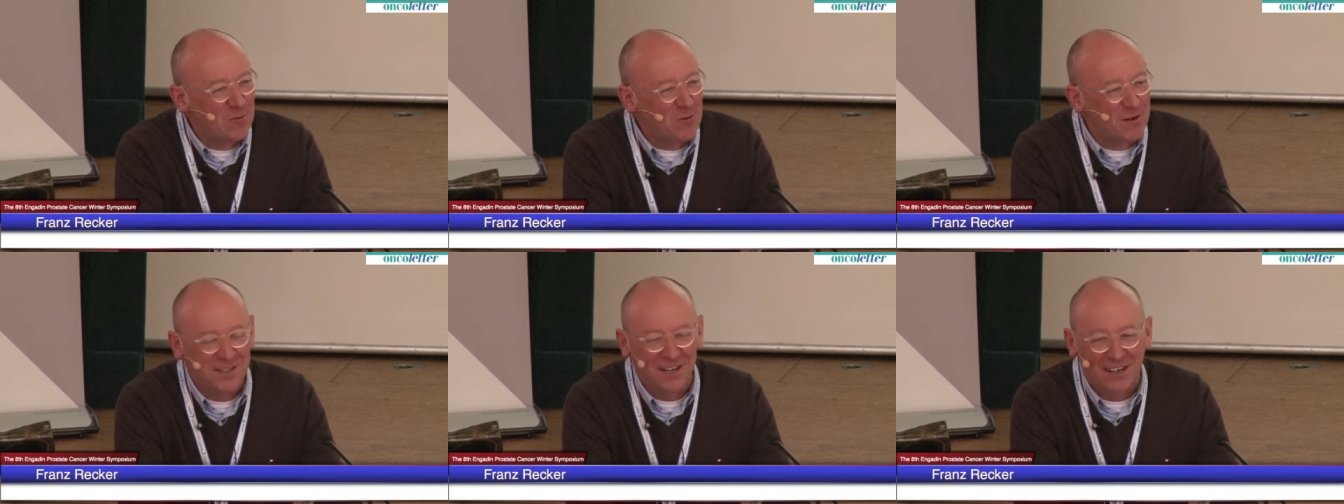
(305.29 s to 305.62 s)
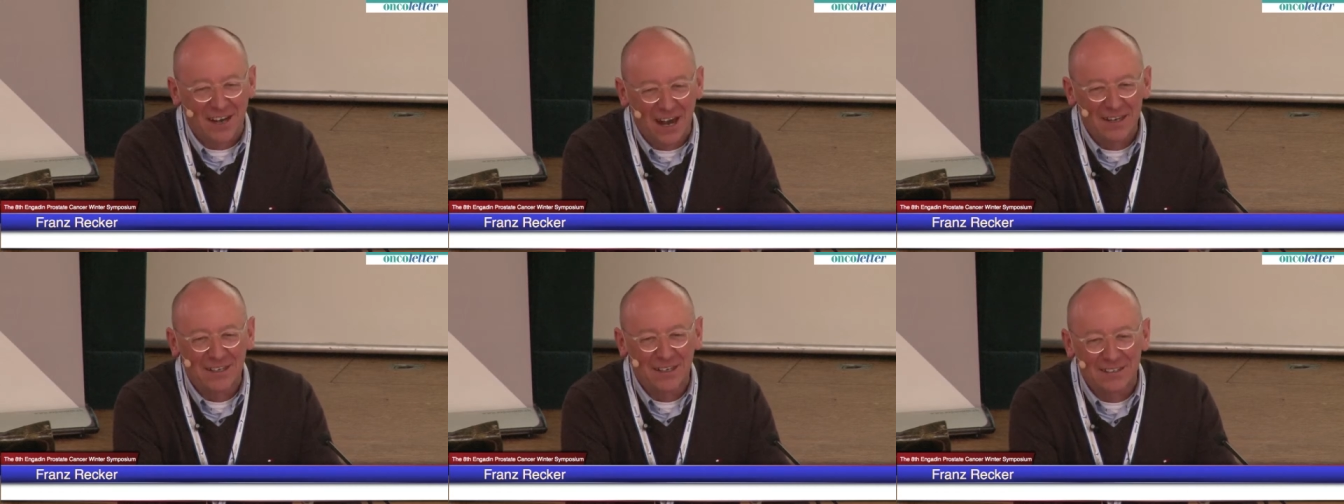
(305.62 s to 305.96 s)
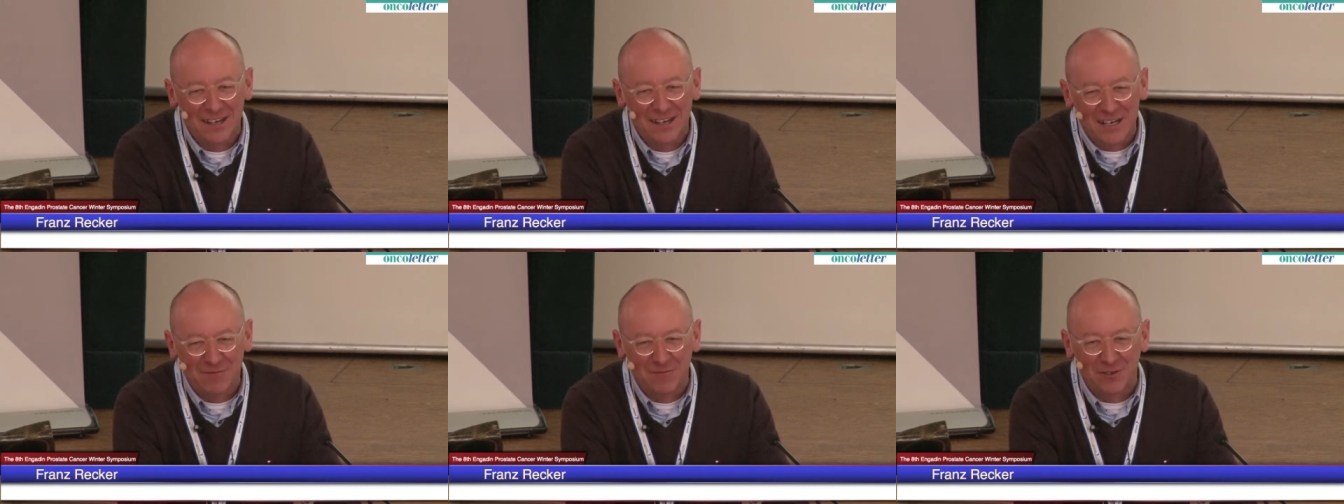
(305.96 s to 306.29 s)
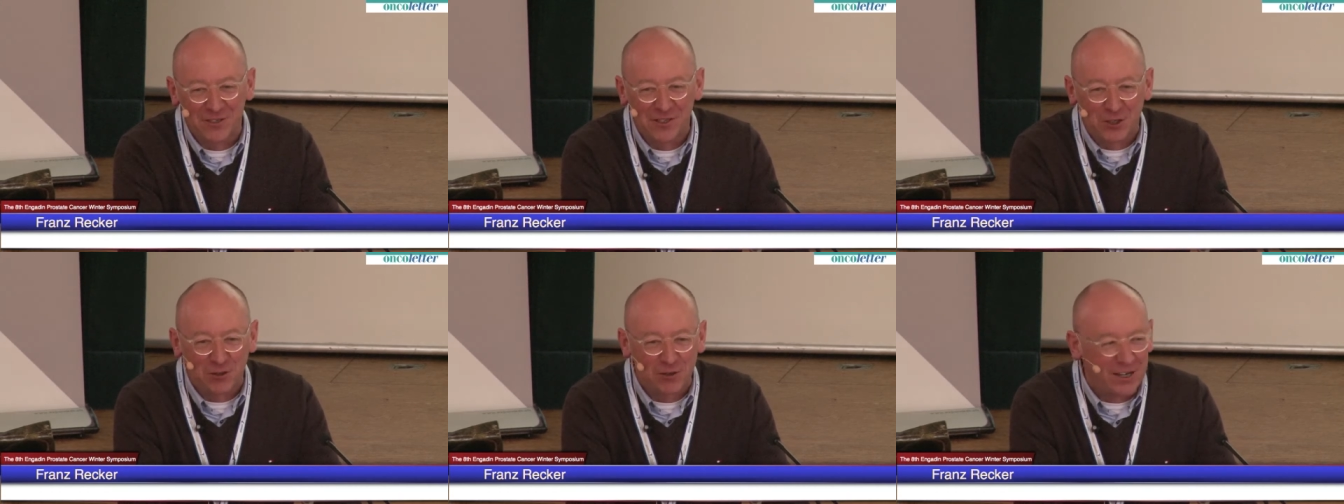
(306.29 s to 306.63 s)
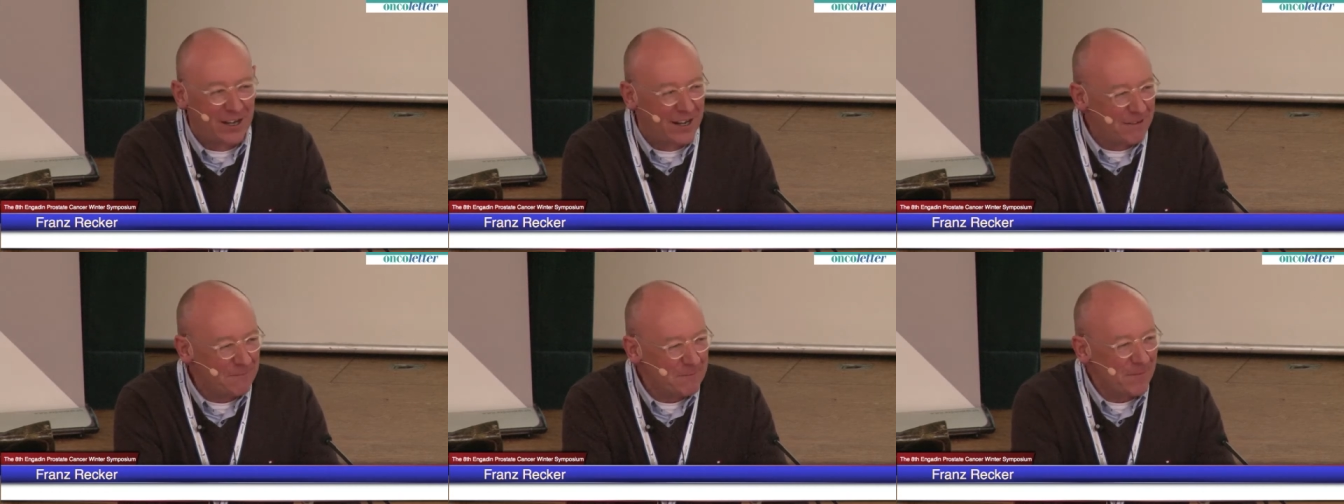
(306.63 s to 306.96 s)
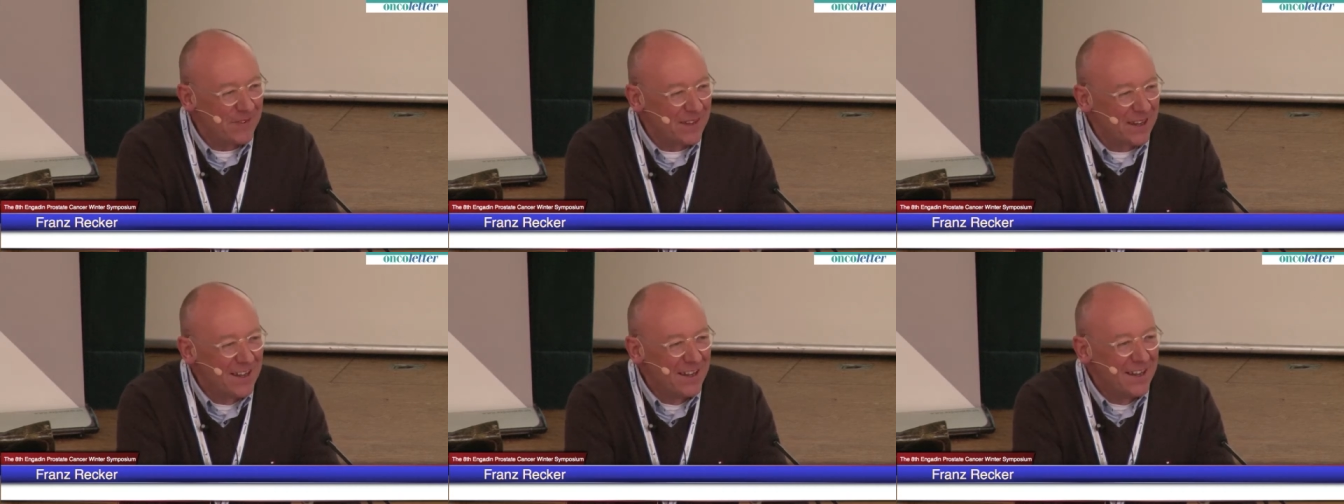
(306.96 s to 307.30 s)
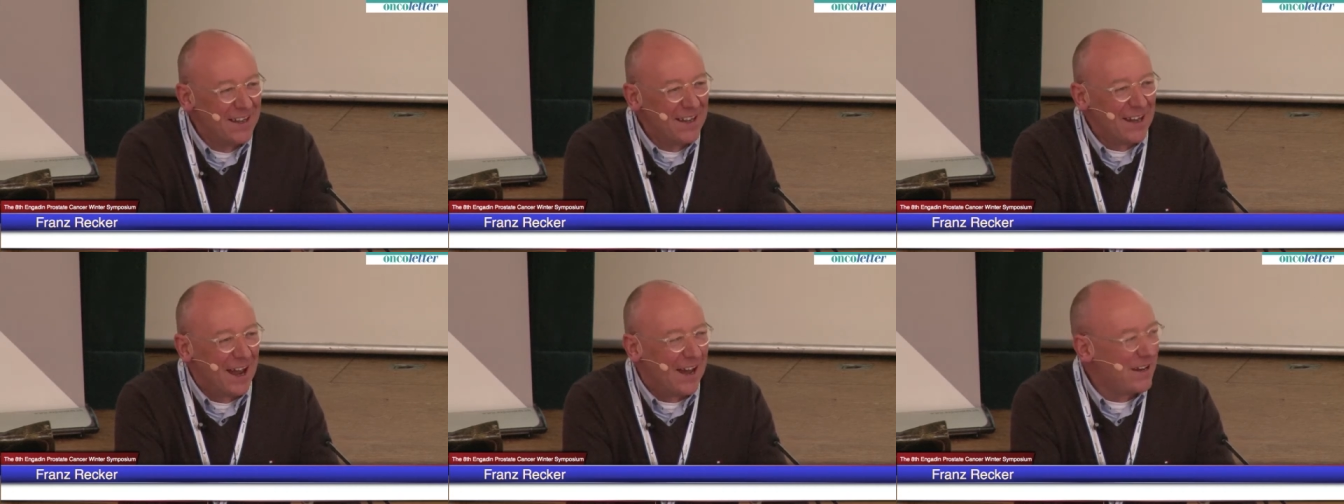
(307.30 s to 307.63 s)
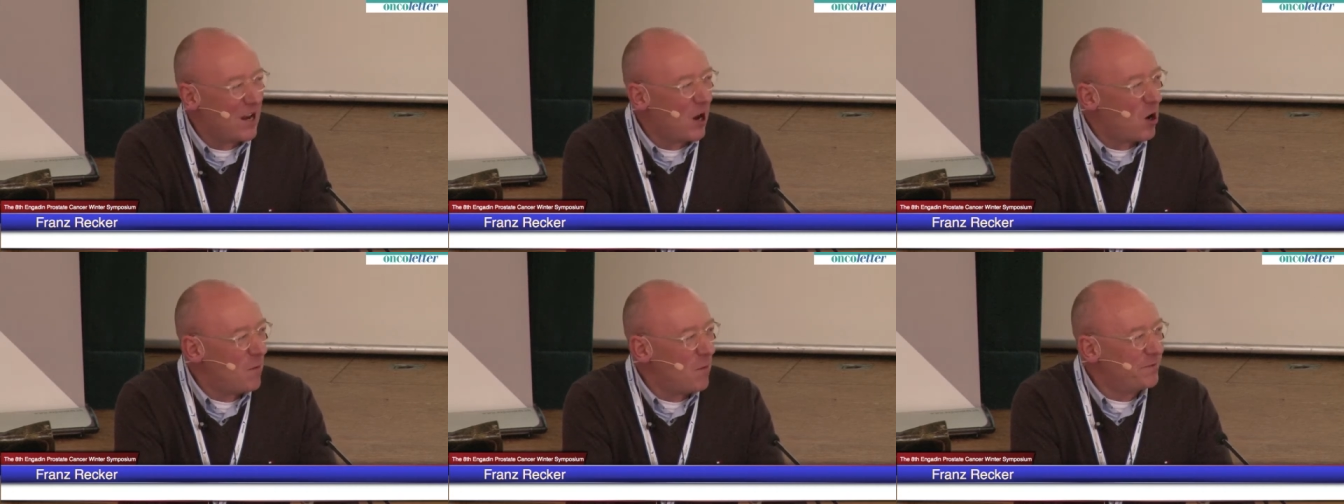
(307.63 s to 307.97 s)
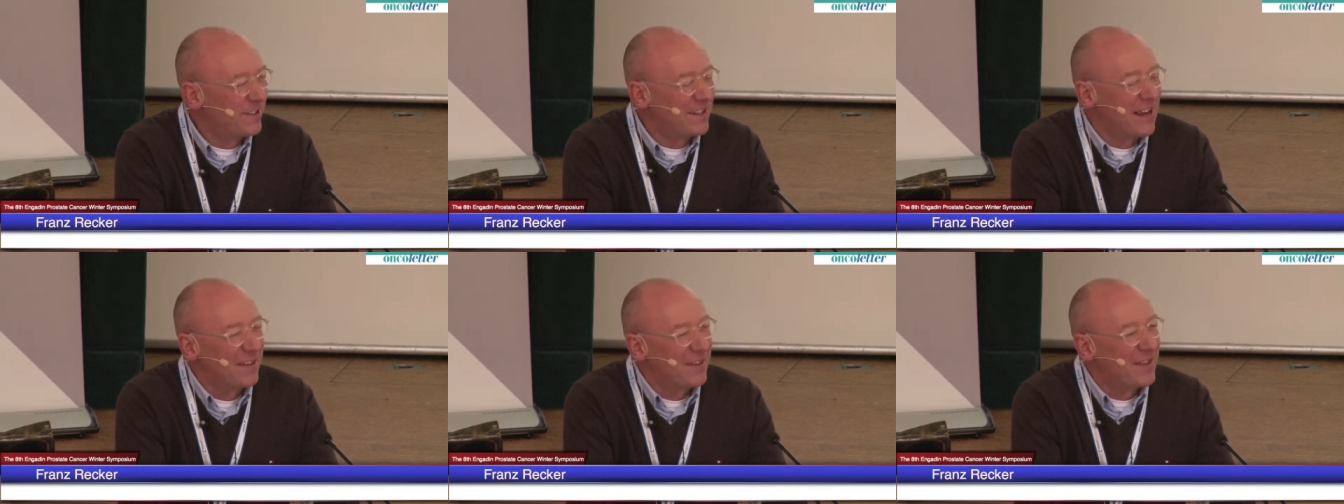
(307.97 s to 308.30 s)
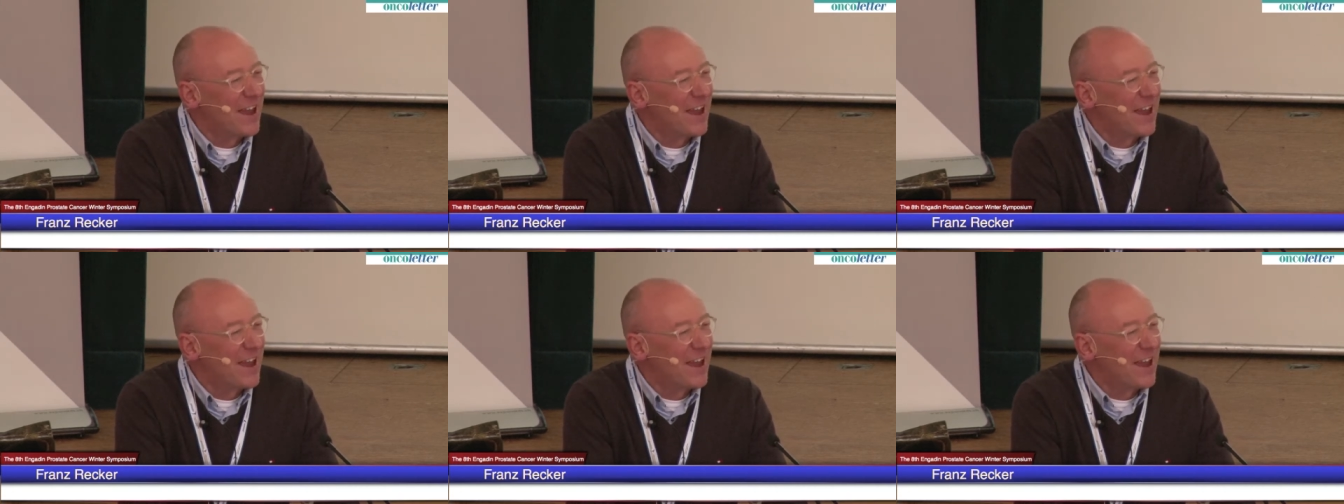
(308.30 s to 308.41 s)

who is a candidate for screening. And I hope to get